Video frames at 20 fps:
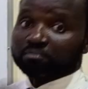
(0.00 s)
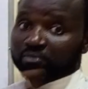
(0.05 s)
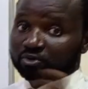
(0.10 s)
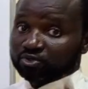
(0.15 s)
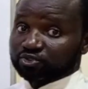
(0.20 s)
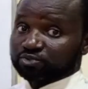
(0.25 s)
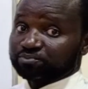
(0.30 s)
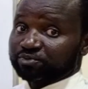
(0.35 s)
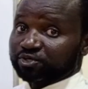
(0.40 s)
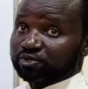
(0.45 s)

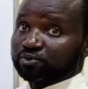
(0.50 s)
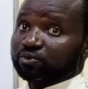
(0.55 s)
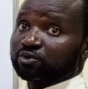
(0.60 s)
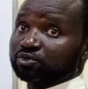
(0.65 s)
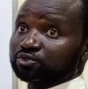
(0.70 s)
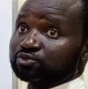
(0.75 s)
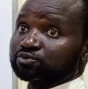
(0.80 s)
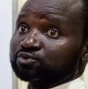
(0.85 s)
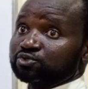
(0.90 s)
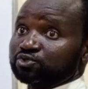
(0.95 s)
must be
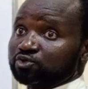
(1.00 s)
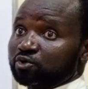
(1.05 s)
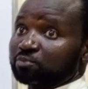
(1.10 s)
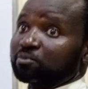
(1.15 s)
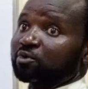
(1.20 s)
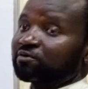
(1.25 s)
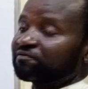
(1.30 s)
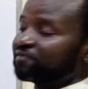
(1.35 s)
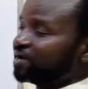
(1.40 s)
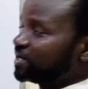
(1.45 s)
equals to
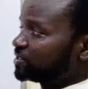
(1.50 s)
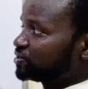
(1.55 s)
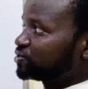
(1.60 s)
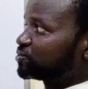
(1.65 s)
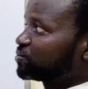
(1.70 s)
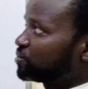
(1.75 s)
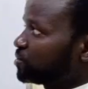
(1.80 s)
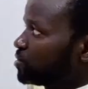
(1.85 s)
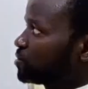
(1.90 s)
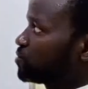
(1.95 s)
sum of
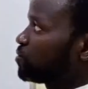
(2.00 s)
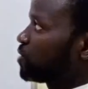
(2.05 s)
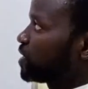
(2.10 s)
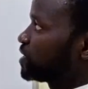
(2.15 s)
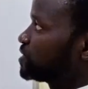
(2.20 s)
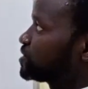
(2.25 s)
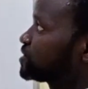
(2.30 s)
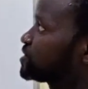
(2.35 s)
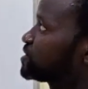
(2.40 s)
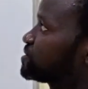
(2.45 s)

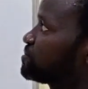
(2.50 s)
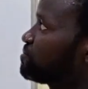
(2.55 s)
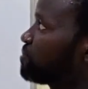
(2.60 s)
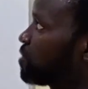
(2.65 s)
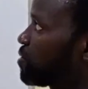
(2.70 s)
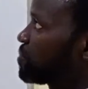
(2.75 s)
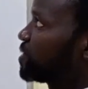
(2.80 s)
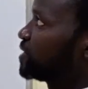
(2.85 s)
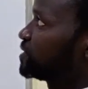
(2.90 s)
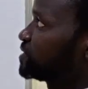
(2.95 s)
anticlockwise
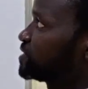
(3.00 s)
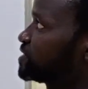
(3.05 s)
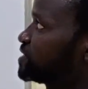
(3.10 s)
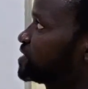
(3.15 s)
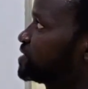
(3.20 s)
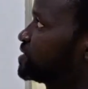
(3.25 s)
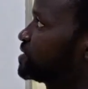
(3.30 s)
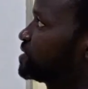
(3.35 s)
moment.